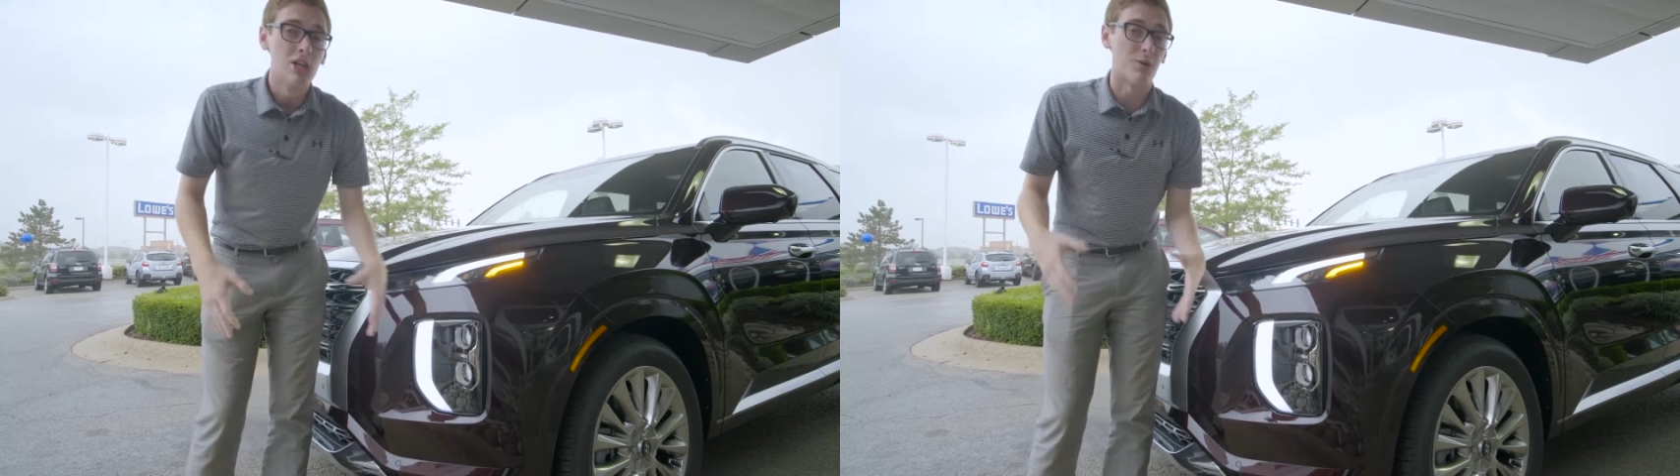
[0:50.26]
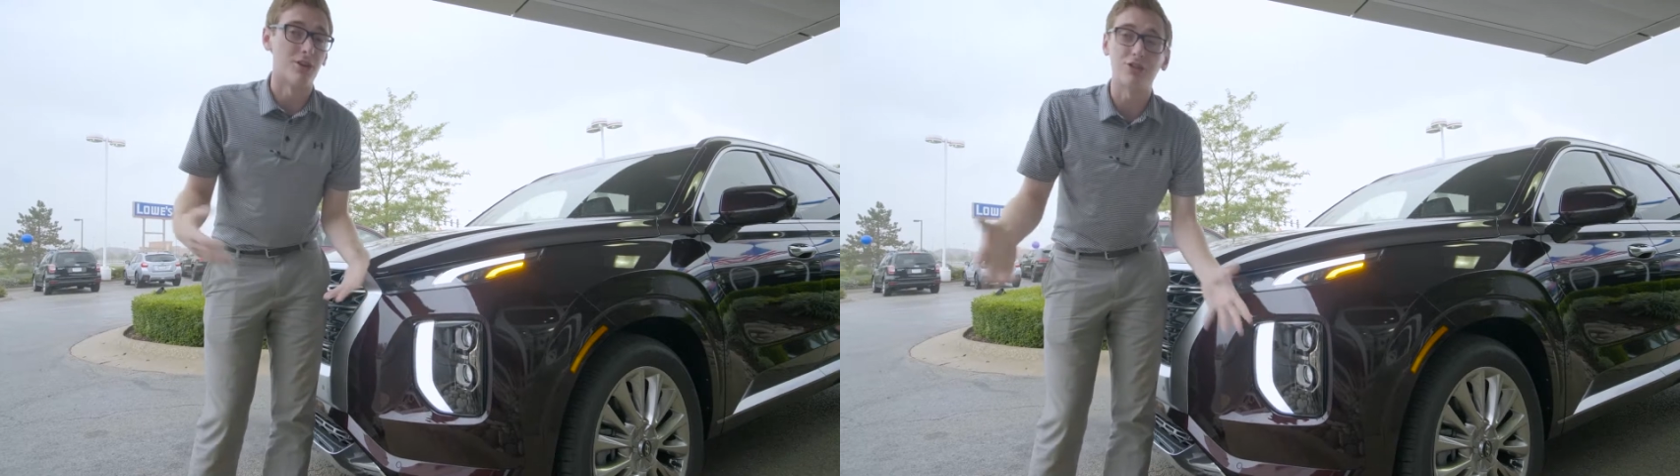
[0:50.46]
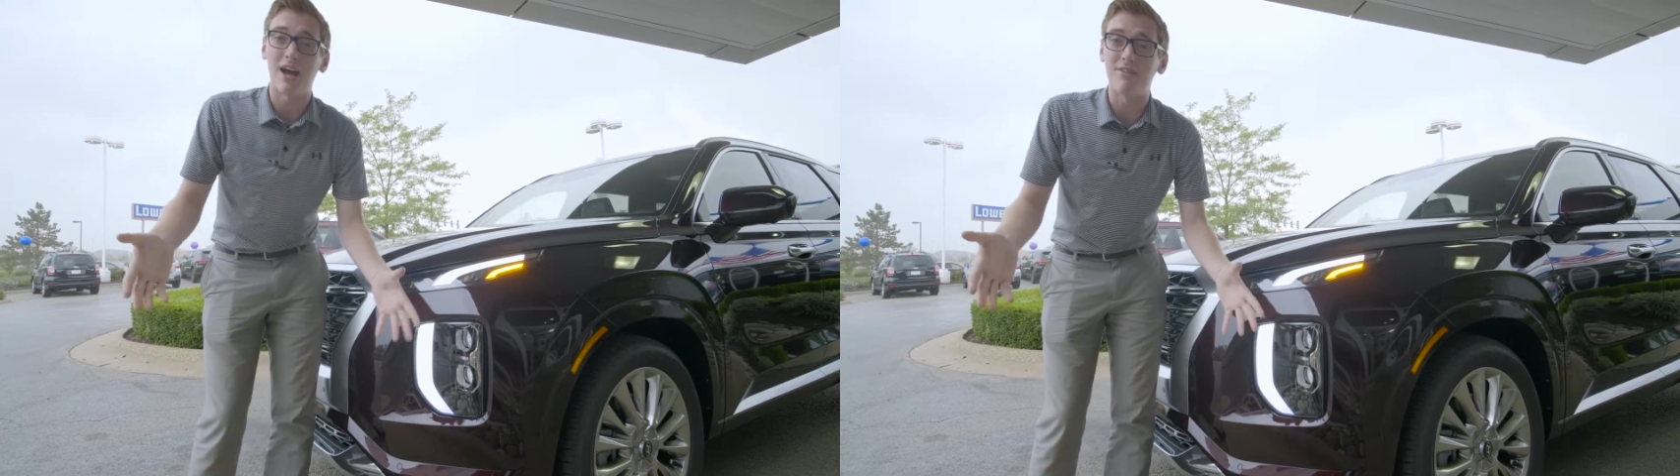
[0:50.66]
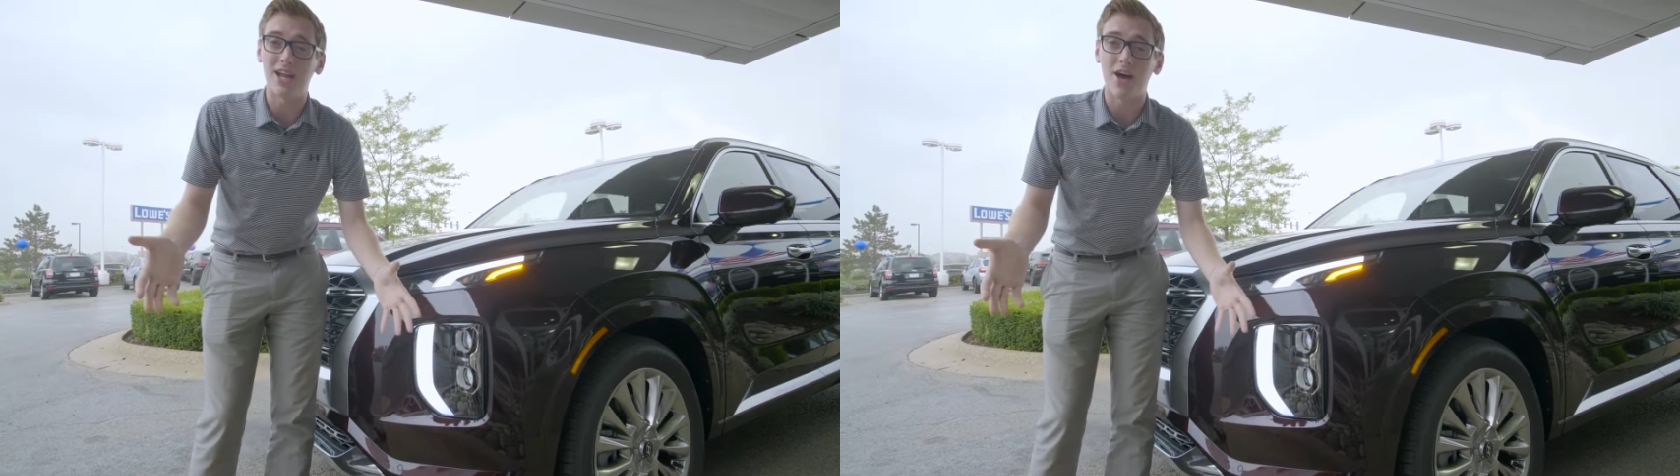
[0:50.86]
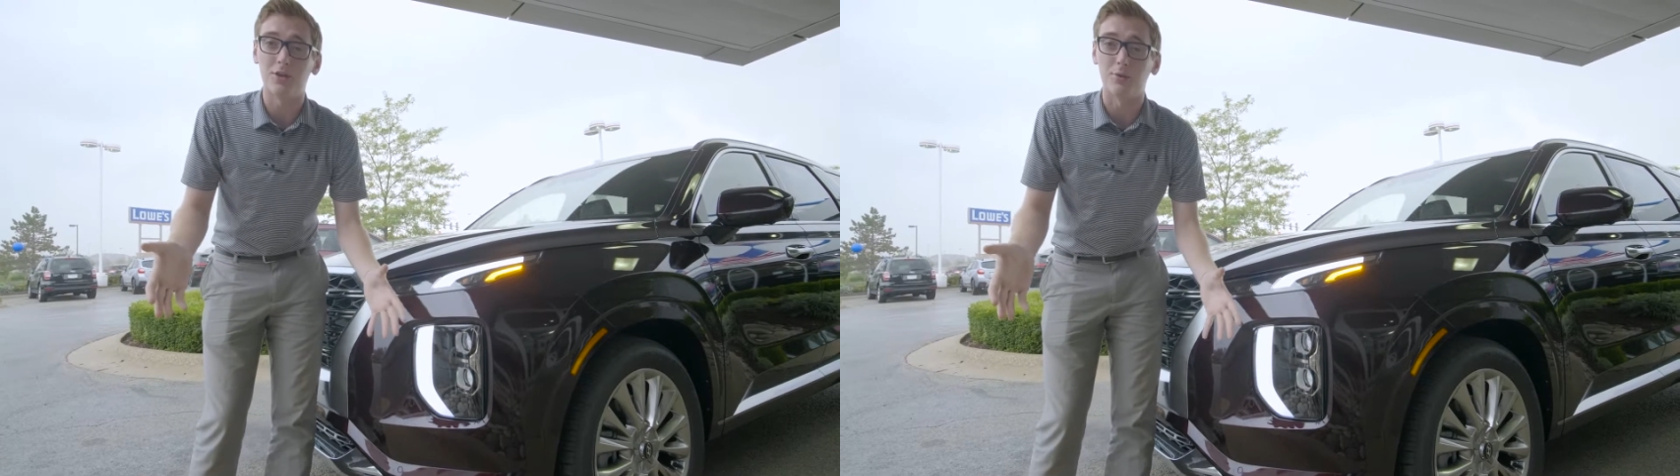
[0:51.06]
So when you're driving
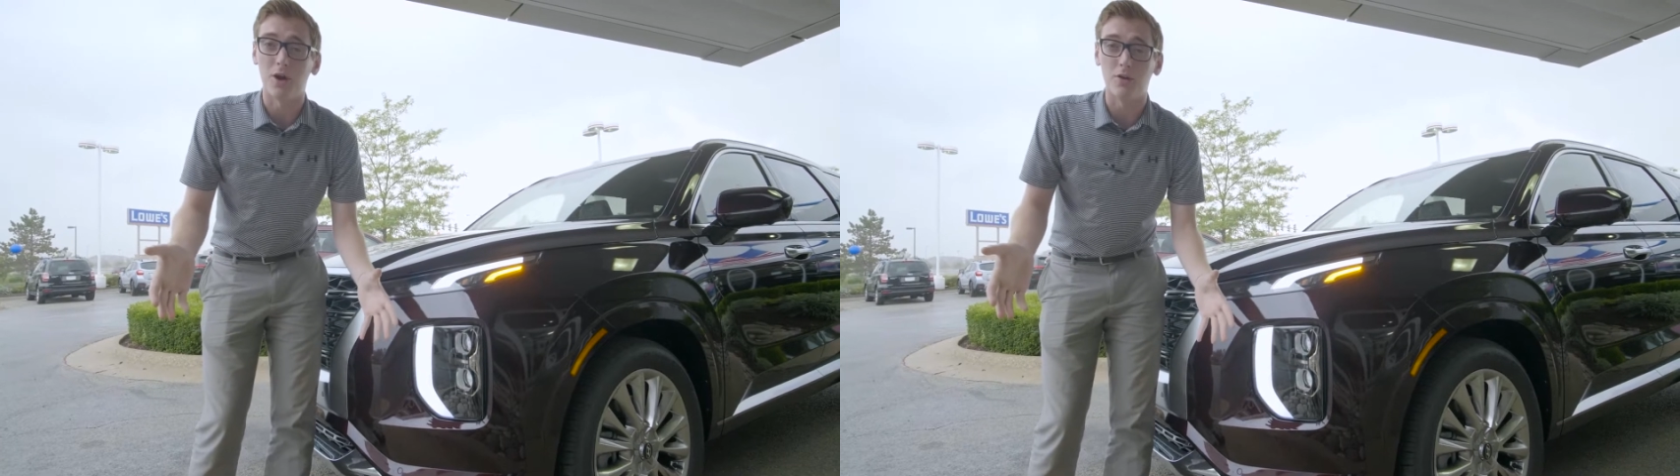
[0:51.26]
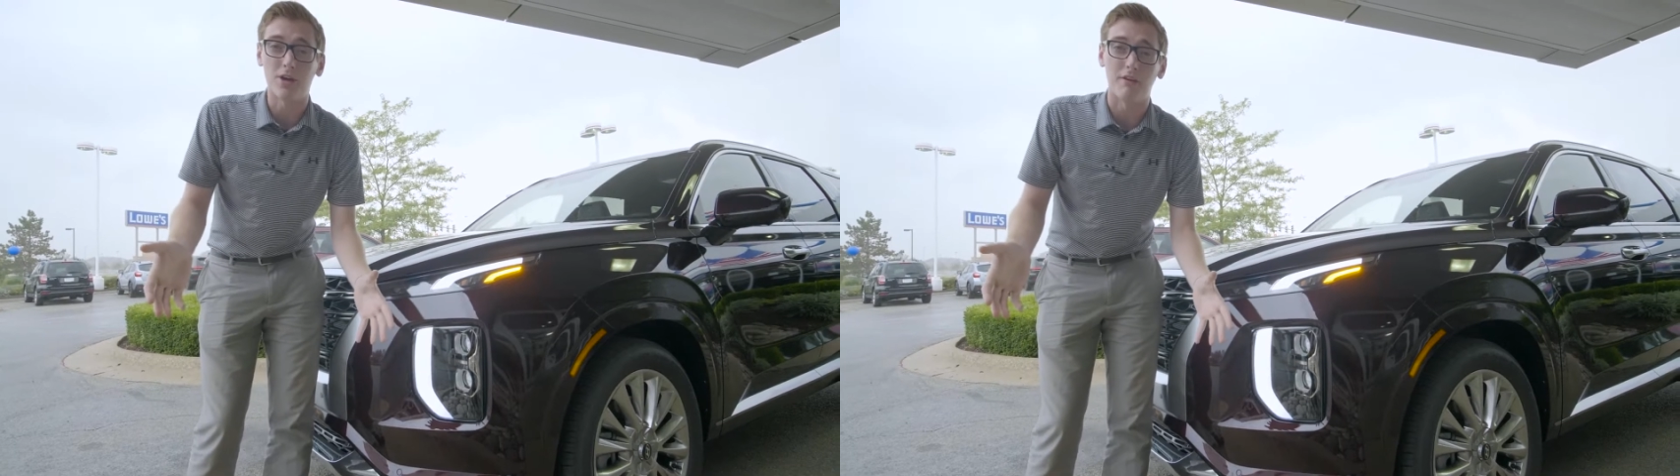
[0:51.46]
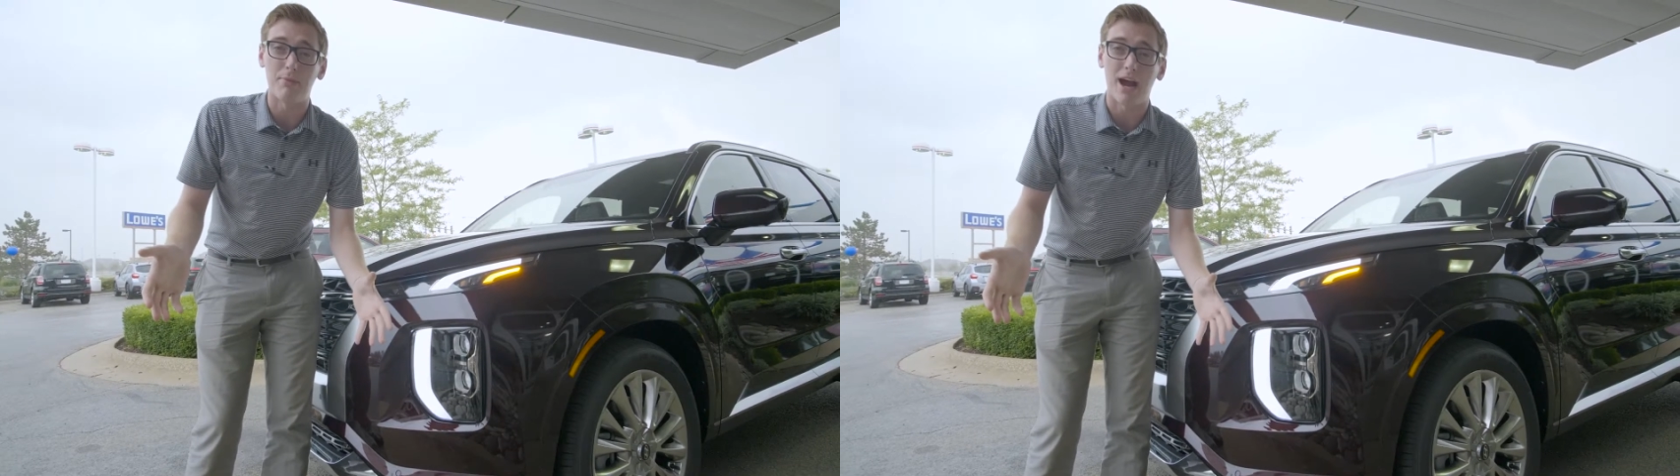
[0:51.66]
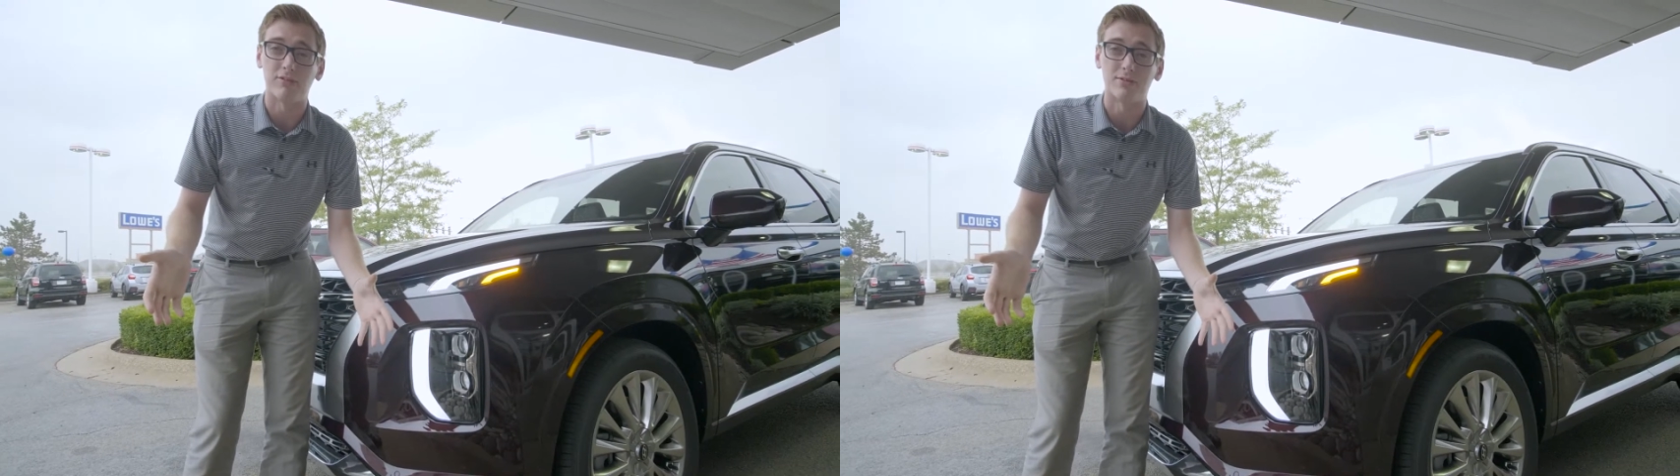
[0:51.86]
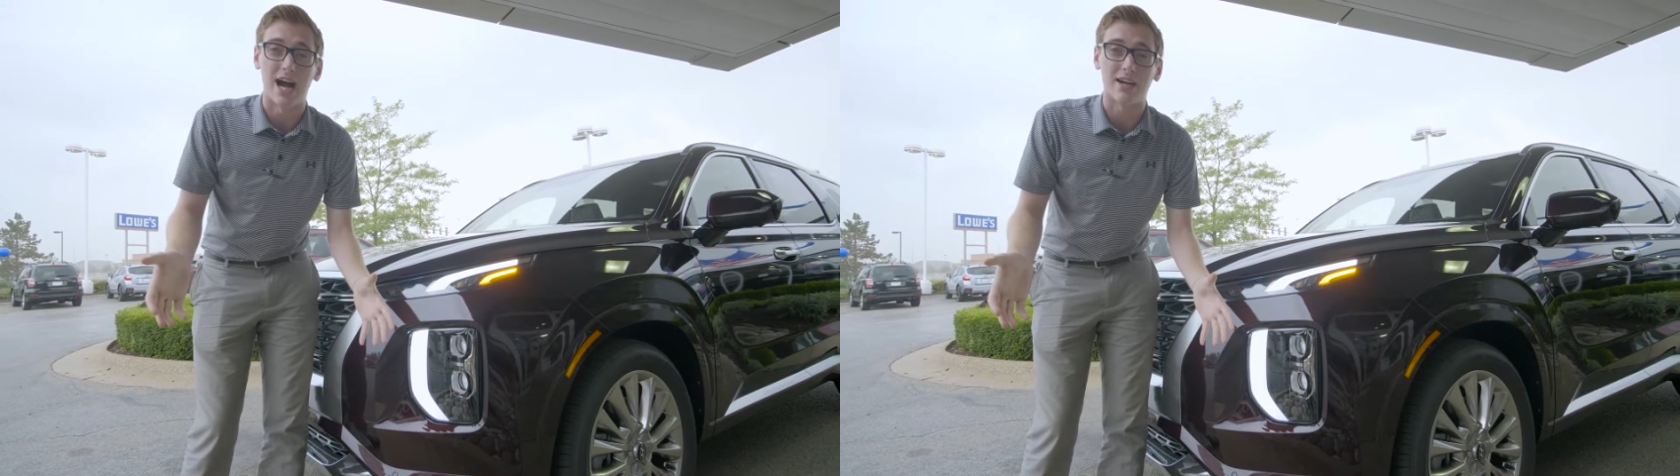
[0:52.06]
down the road, coming back
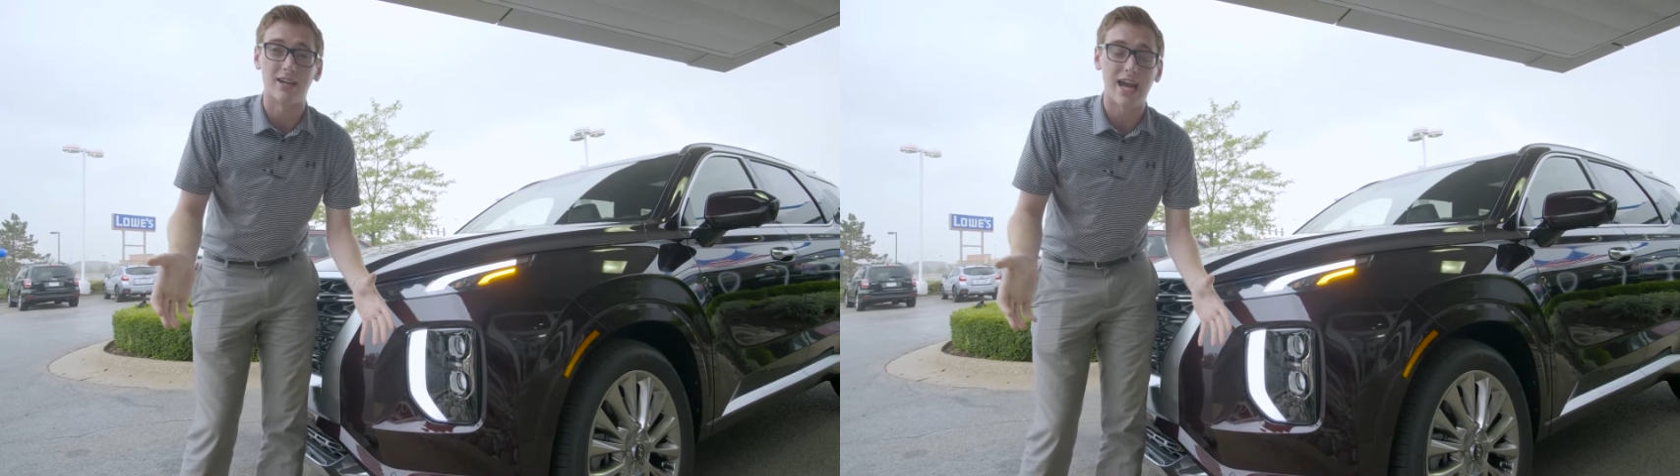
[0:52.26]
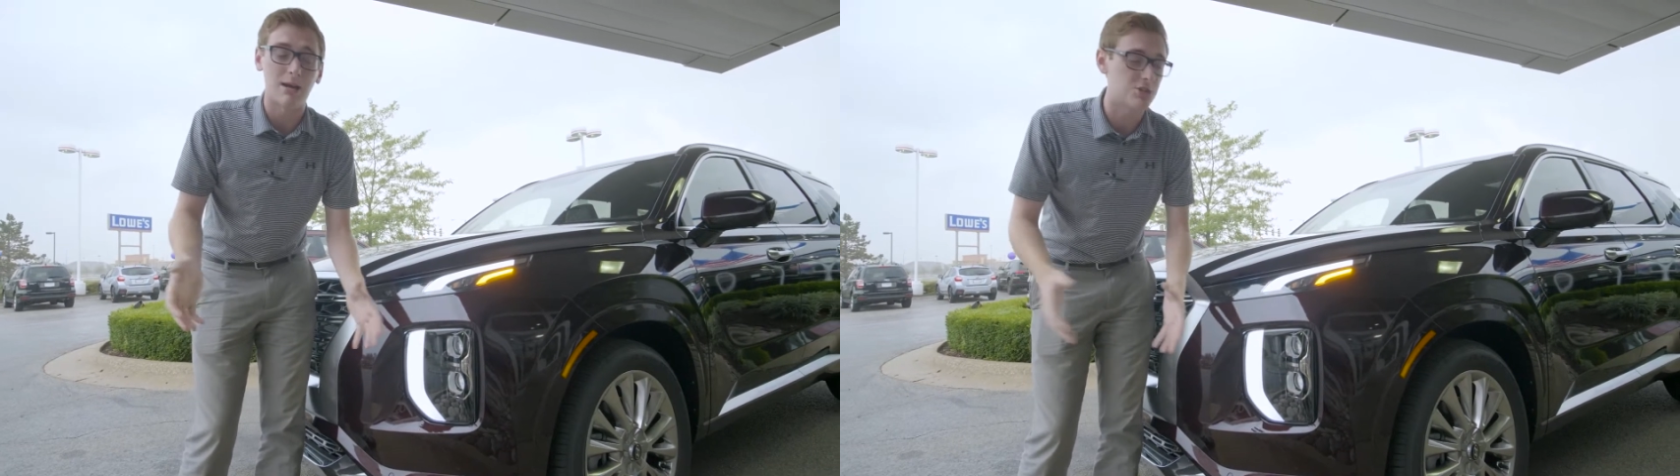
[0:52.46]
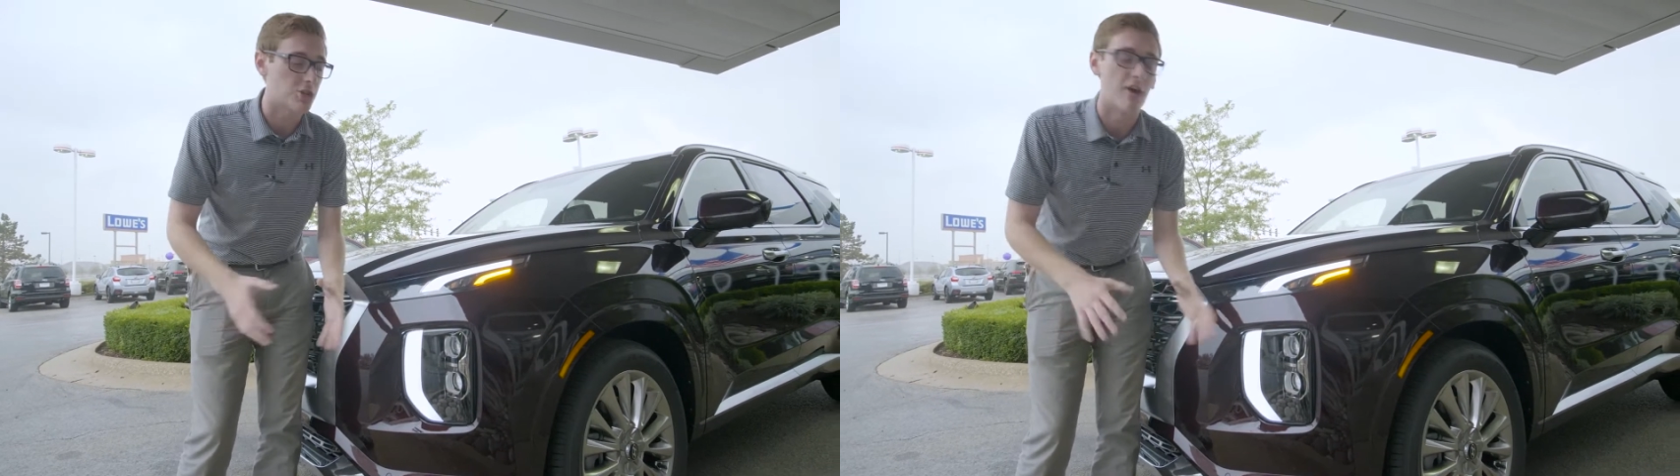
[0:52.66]
from soccer games,